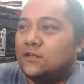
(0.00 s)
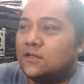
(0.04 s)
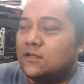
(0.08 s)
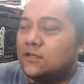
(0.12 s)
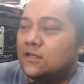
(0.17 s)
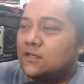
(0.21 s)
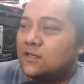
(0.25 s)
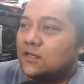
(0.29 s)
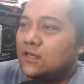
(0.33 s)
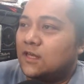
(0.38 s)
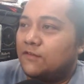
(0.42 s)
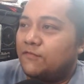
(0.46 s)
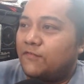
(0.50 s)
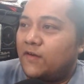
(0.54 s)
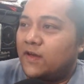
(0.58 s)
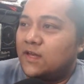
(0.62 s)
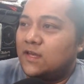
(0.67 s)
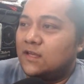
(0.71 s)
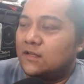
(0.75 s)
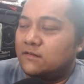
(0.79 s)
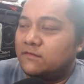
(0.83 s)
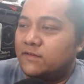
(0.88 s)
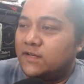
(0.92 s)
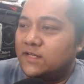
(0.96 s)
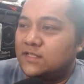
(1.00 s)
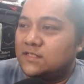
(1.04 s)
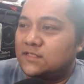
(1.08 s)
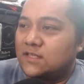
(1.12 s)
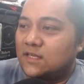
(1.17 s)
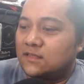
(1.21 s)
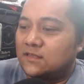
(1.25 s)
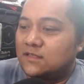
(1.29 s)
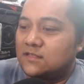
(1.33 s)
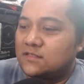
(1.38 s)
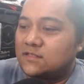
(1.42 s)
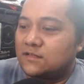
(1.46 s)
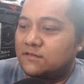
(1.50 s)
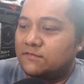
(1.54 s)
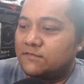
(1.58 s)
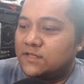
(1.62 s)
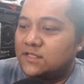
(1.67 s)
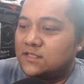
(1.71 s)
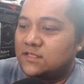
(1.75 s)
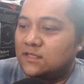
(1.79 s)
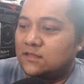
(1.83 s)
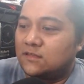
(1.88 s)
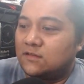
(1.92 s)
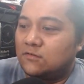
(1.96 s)
Okay, if I hit reset, does it
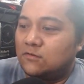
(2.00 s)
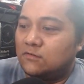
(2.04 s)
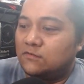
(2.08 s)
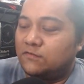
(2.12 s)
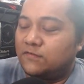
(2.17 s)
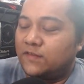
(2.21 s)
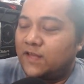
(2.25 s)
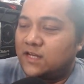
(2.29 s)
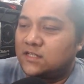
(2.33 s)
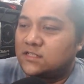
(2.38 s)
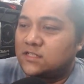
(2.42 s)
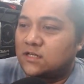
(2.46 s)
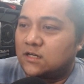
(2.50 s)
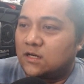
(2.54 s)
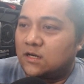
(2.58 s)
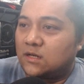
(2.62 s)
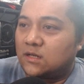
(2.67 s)
reset the whole flashcard?